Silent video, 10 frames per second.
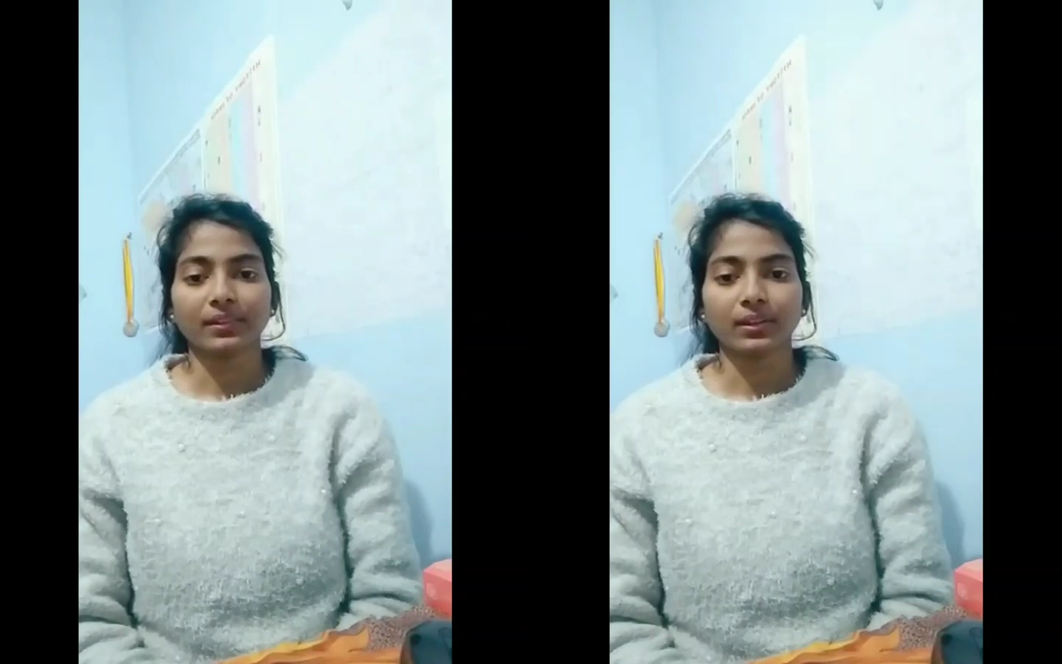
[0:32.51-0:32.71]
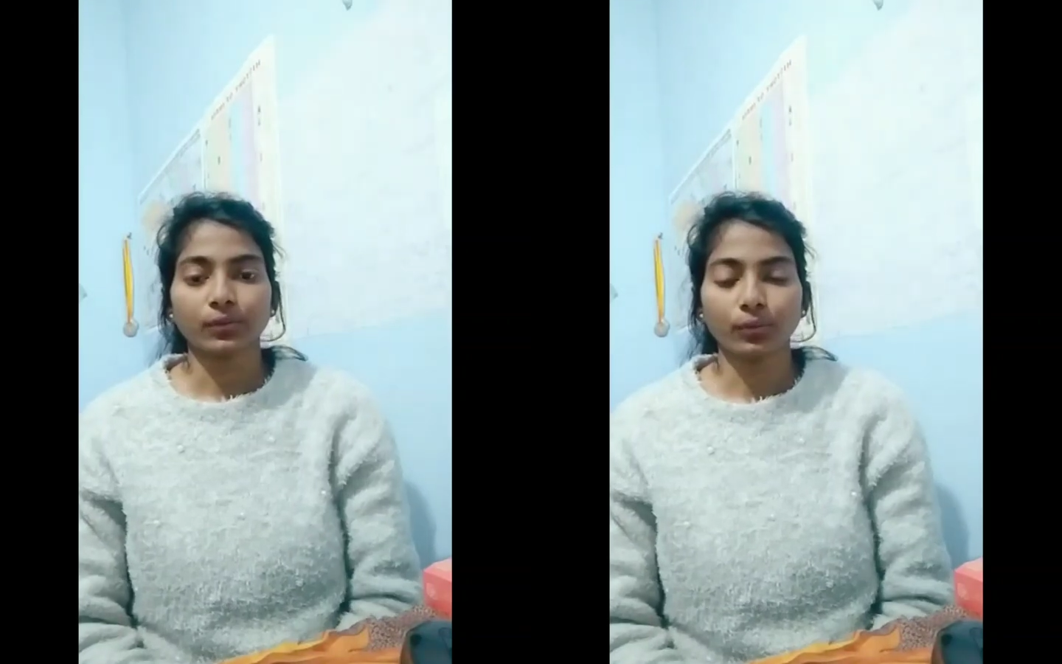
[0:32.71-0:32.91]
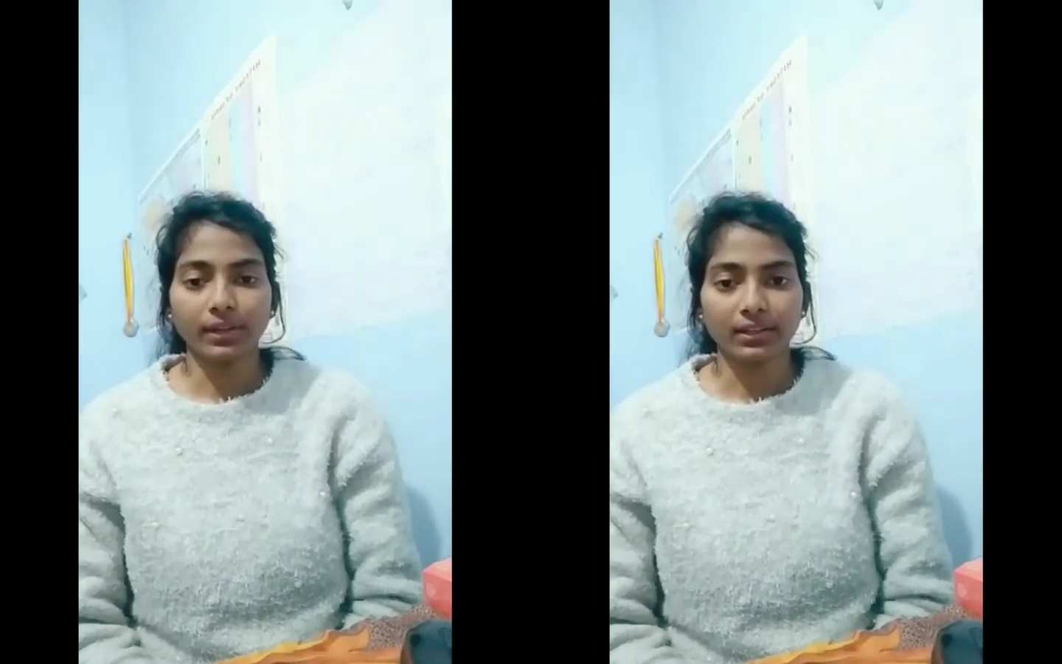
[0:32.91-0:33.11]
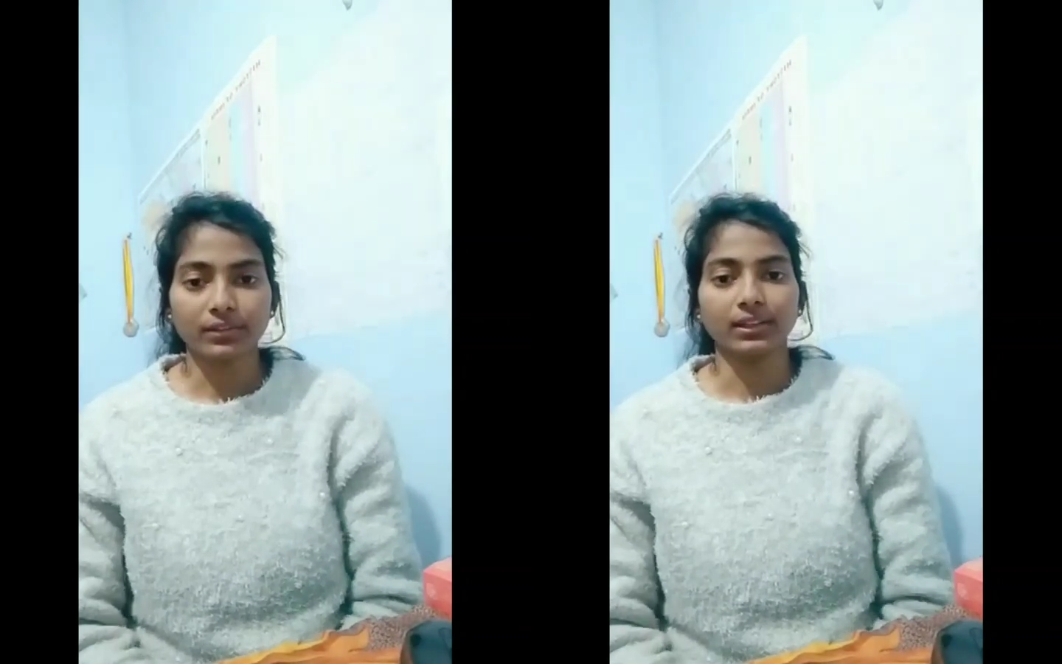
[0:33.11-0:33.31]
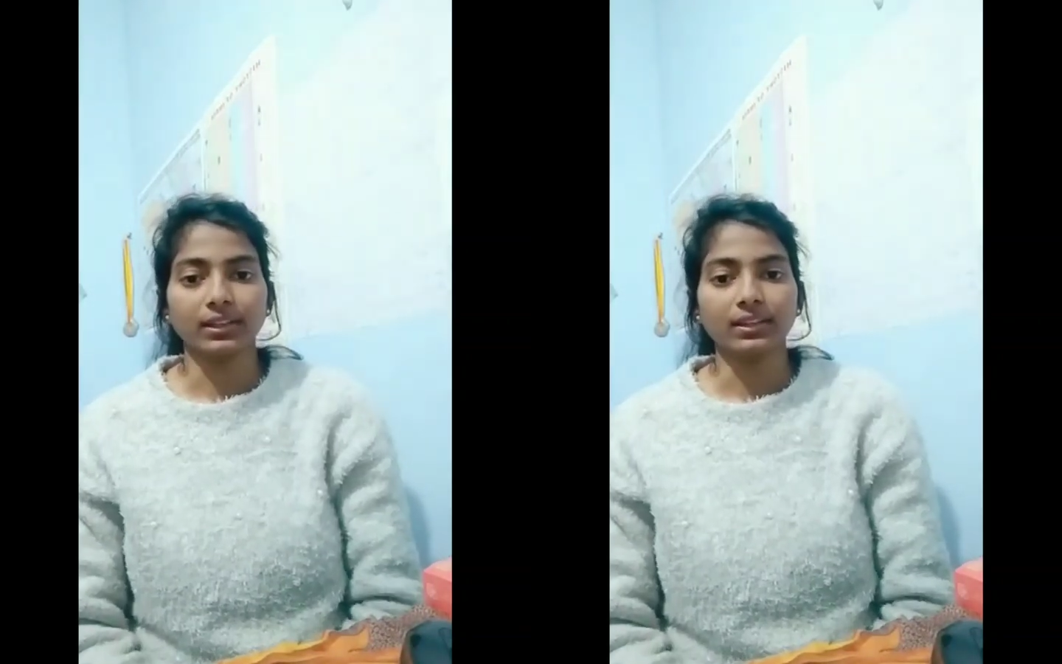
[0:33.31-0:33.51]
So next
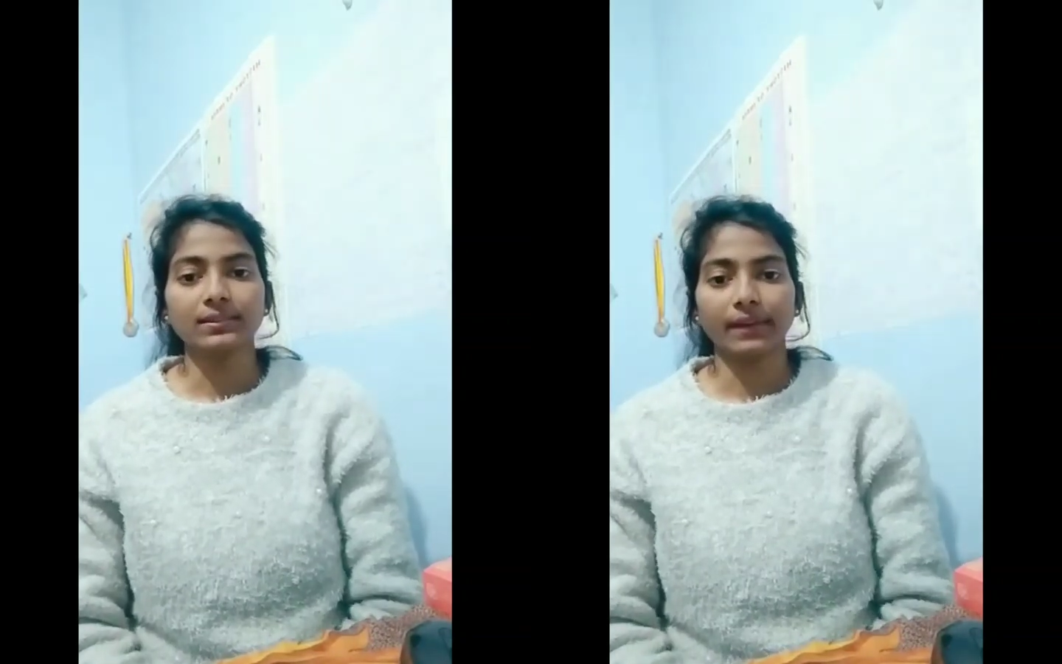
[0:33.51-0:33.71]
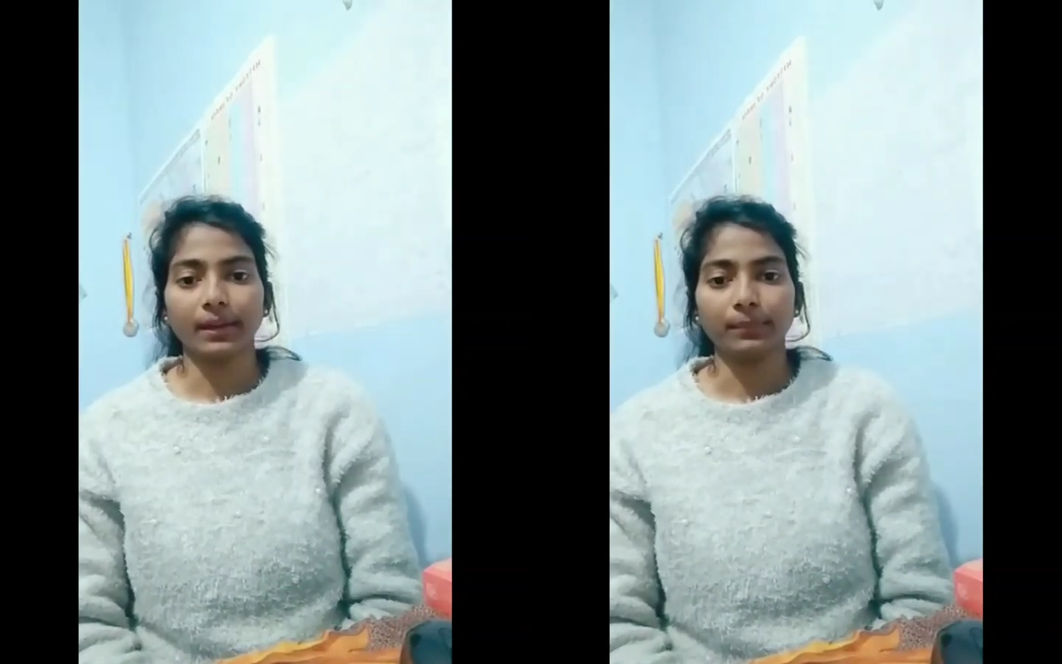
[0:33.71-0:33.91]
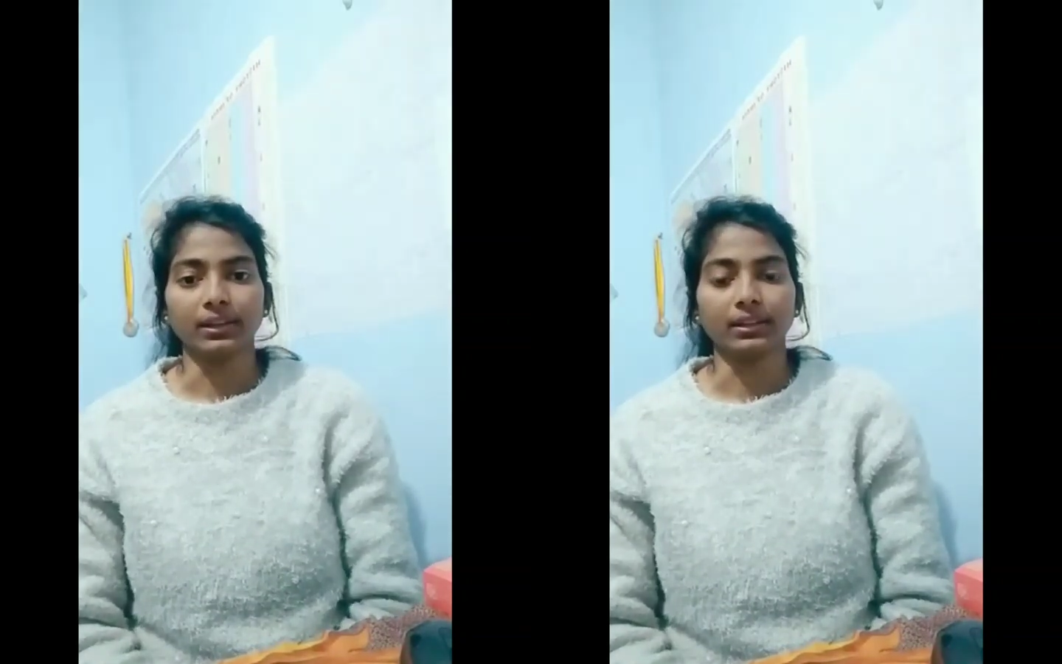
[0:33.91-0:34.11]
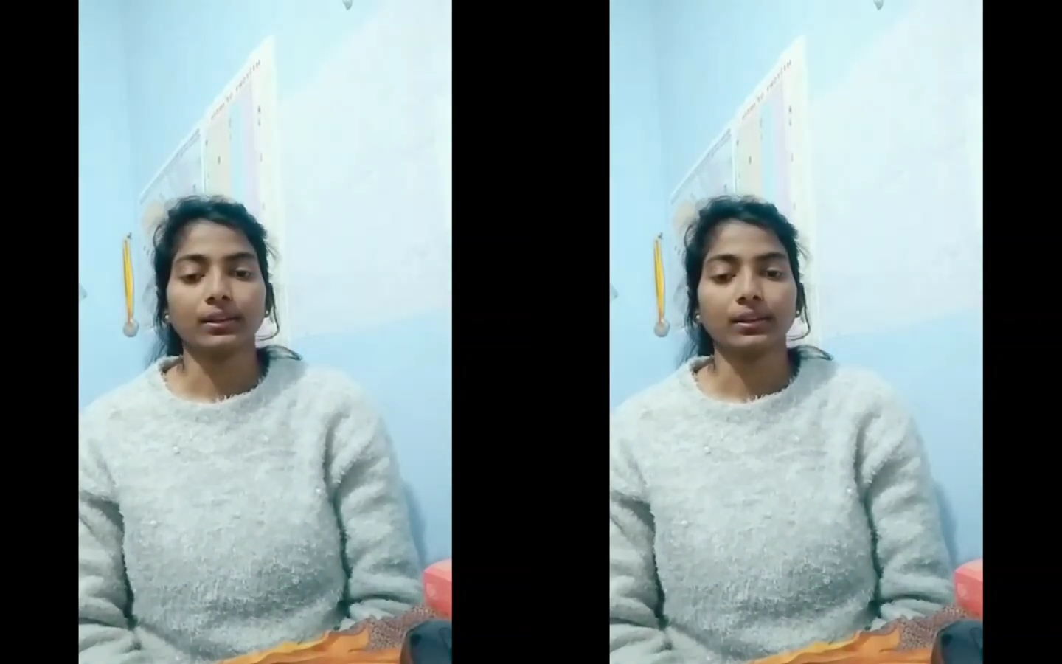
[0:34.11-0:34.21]
one is family.